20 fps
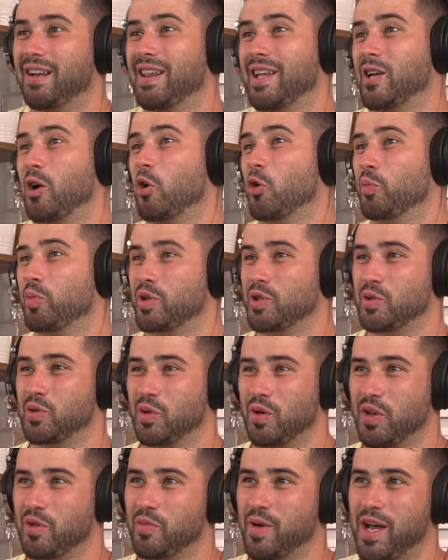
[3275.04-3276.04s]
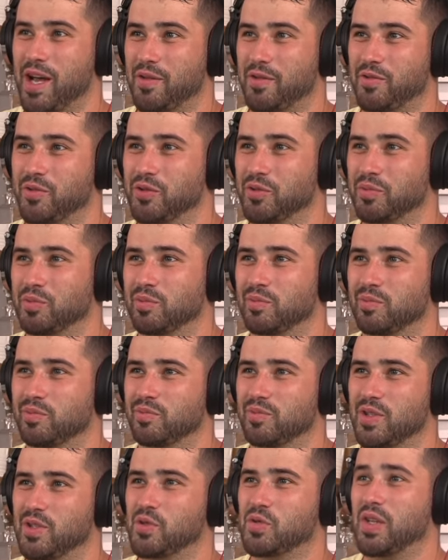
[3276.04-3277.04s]
I like opened the door to the bathroom.
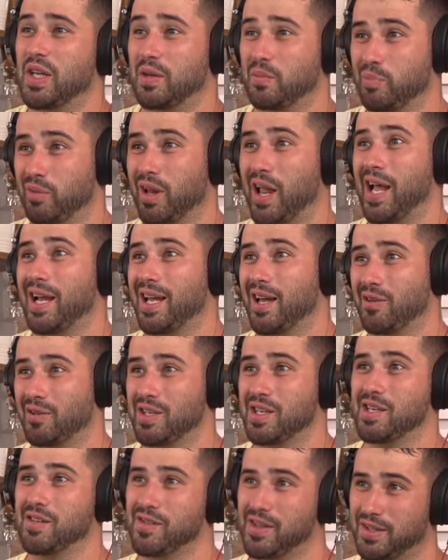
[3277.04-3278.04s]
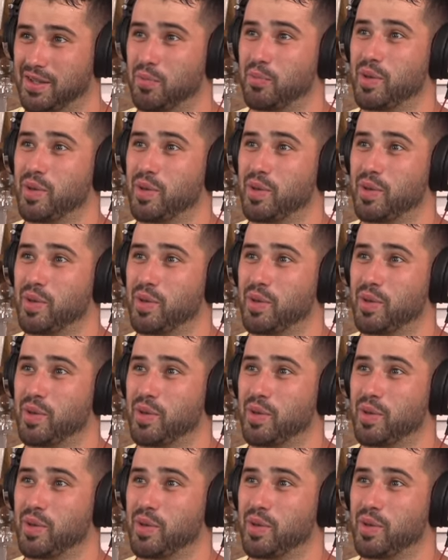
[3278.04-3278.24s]
This was like Blackout Keith, like the